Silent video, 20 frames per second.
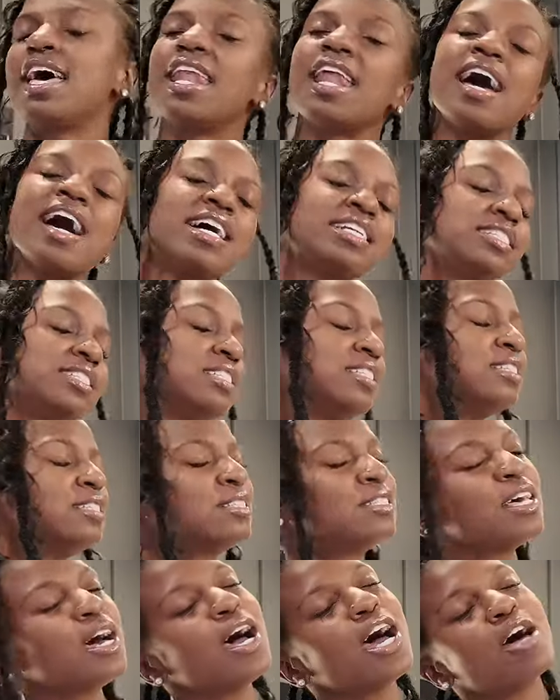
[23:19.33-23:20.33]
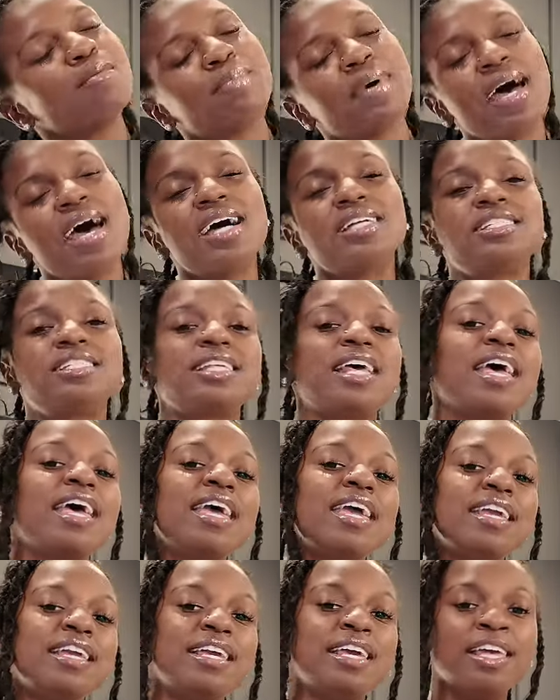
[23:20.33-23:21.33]
that I should stop by
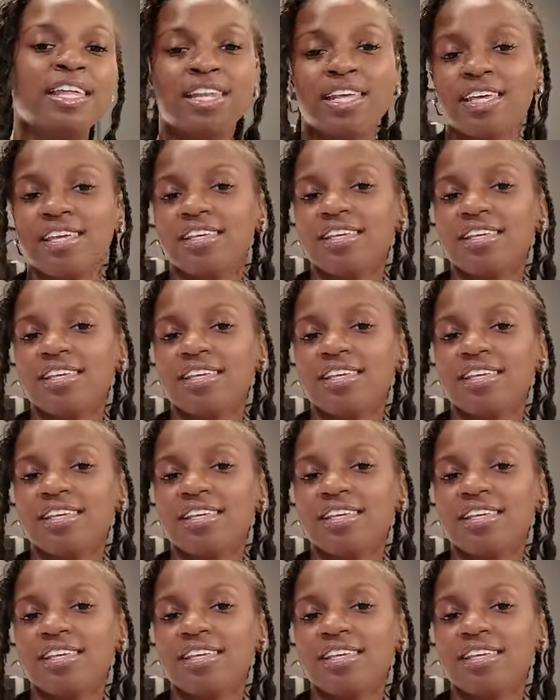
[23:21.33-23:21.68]
saying,